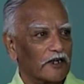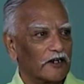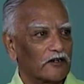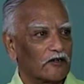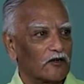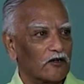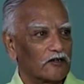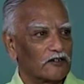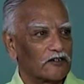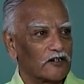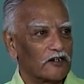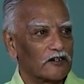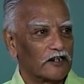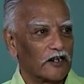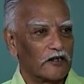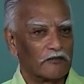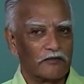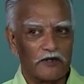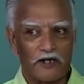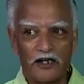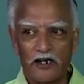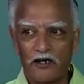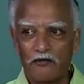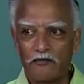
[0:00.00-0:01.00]
and
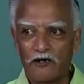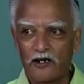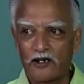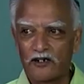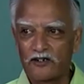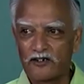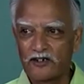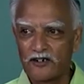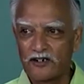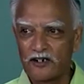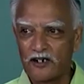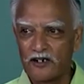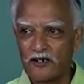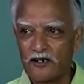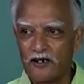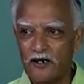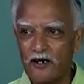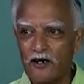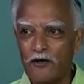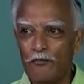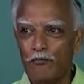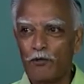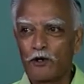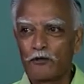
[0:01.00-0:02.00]
Constantine became a Christian,
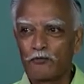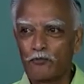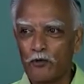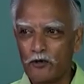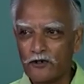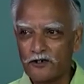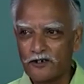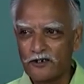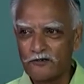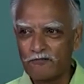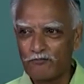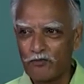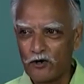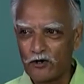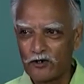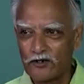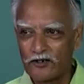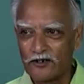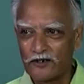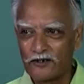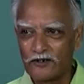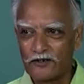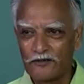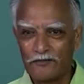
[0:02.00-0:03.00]
but most
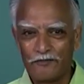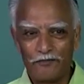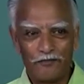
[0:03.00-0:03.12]
important,